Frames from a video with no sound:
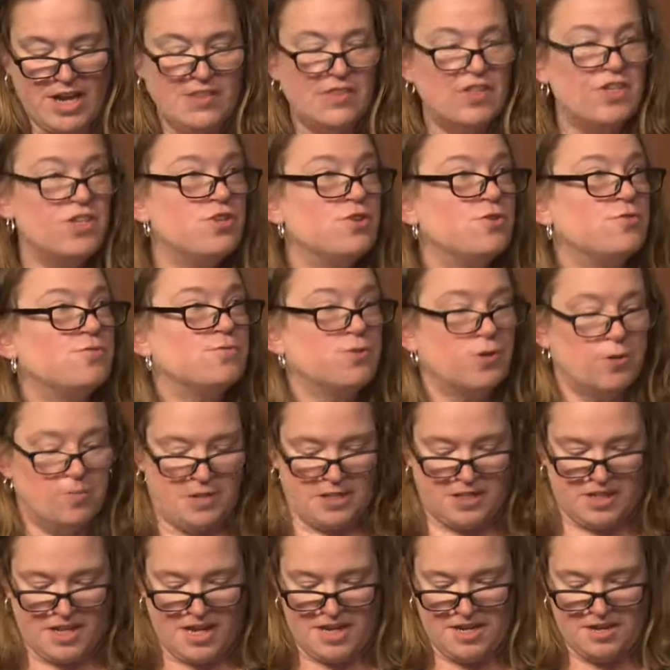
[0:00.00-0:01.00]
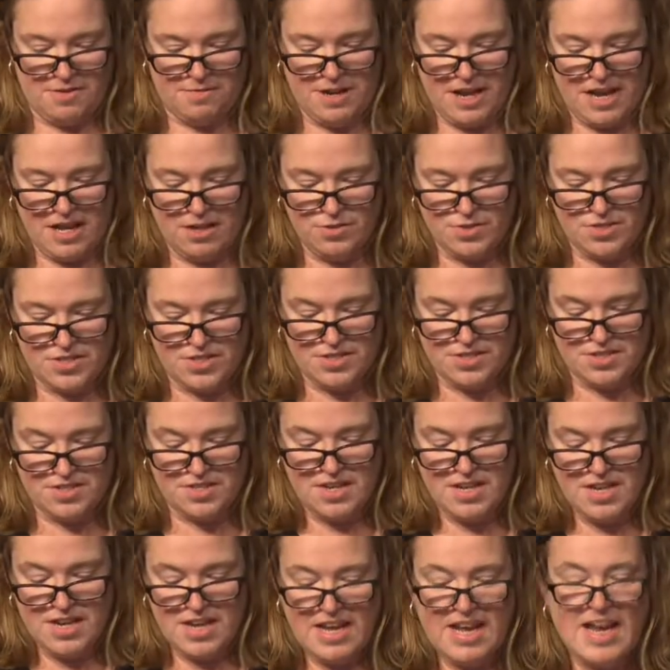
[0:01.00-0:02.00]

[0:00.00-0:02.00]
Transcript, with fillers: and the U-Form-It line of houses